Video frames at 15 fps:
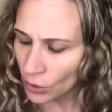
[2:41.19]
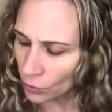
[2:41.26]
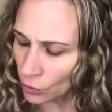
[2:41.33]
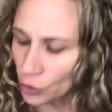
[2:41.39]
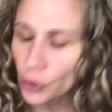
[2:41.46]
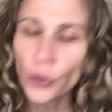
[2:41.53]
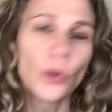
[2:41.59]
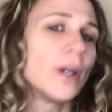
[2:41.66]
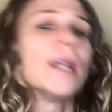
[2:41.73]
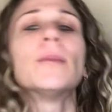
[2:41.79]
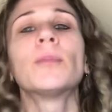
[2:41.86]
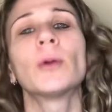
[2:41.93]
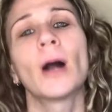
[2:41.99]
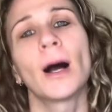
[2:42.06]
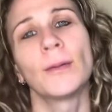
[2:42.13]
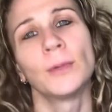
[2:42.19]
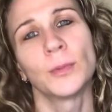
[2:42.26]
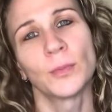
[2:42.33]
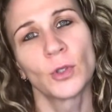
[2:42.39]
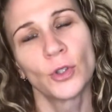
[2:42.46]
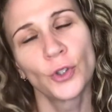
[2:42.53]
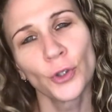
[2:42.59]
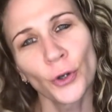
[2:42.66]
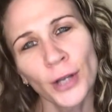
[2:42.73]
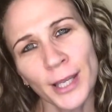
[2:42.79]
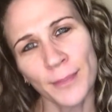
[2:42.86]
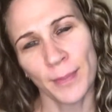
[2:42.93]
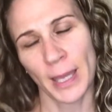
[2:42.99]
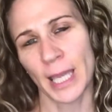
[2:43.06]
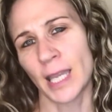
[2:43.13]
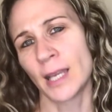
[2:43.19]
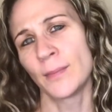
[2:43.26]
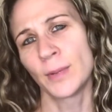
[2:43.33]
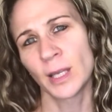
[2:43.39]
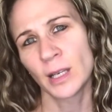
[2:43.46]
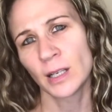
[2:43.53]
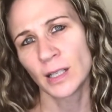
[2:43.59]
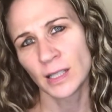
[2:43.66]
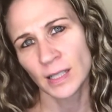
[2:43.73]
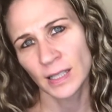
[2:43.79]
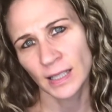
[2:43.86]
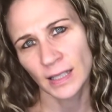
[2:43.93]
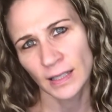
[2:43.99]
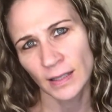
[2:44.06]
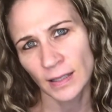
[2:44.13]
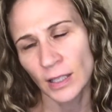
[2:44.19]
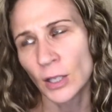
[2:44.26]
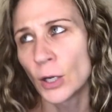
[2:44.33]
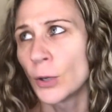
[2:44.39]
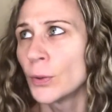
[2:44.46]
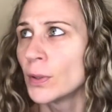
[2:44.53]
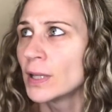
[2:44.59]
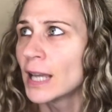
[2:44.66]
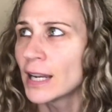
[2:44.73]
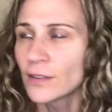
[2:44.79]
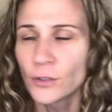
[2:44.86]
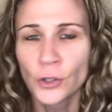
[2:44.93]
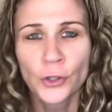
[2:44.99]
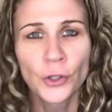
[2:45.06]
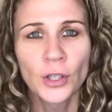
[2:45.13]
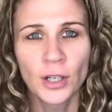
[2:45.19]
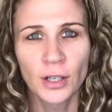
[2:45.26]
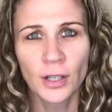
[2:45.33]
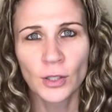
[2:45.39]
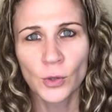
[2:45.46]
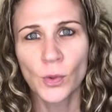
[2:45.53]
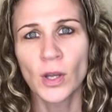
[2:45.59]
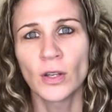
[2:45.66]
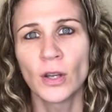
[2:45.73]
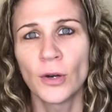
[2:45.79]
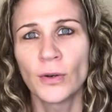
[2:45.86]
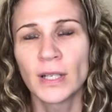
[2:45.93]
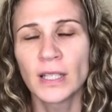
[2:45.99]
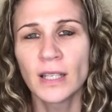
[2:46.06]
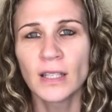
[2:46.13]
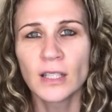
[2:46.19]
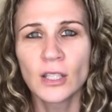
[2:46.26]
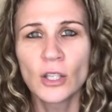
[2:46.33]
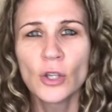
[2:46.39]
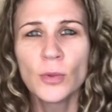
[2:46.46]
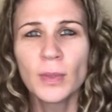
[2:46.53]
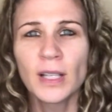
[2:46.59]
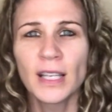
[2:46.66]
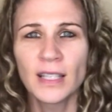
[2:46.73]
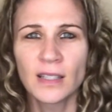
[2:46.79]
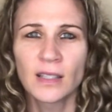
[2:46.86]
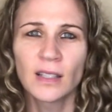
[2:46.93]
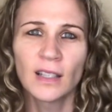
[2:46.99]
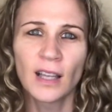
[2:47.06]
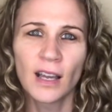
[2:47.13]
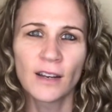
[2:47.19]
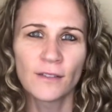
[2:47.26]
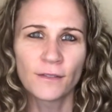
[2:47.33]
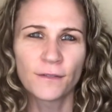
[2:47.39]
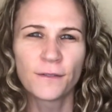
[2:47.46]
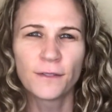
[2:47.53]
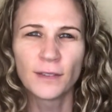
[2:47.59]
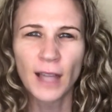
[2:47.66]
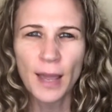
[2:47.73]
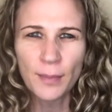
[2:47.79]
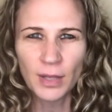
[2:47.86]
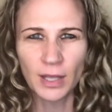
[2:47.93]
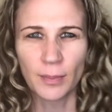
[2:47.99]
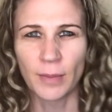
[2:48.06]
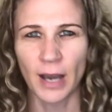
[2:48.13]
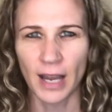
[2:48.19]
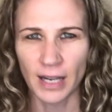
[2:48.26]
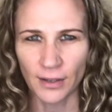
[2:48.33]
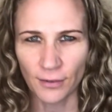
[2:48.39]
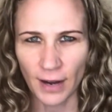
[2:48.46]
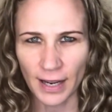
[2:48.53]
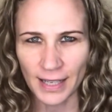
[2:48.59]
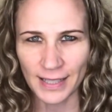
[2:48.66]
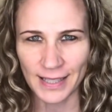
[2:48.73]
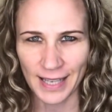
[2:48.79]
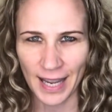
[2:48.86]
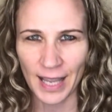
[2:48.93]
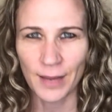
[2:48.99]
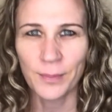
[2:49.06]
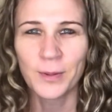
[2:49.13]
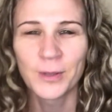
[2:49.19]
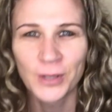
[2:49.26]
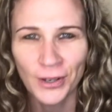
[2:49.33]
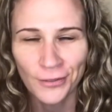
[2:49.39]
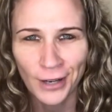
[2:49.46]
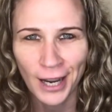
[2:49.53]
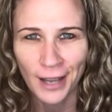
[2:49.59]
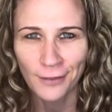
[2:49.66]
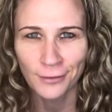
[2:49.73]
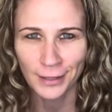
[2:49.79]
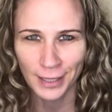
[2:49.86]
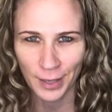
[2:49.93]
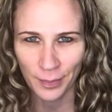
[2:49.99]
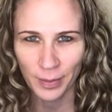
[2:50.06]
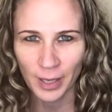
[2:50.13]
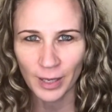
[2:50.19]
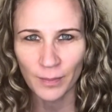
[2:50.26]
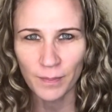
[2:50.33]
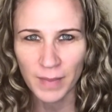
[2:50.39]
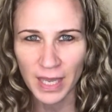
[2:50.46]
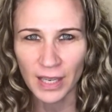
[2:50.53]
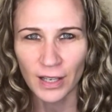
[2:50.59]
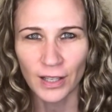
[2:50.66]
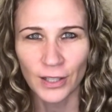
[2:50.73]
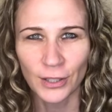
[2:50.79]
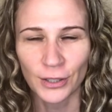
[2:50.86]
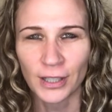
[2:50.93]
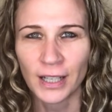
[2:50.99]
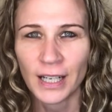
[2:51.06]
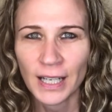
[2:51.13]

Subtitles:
joint problems, joint pain, because, a lot of sugar, as we all know, it accumulates a lot of phlegm in the body, right? Damp. Do you ever have like a big meal or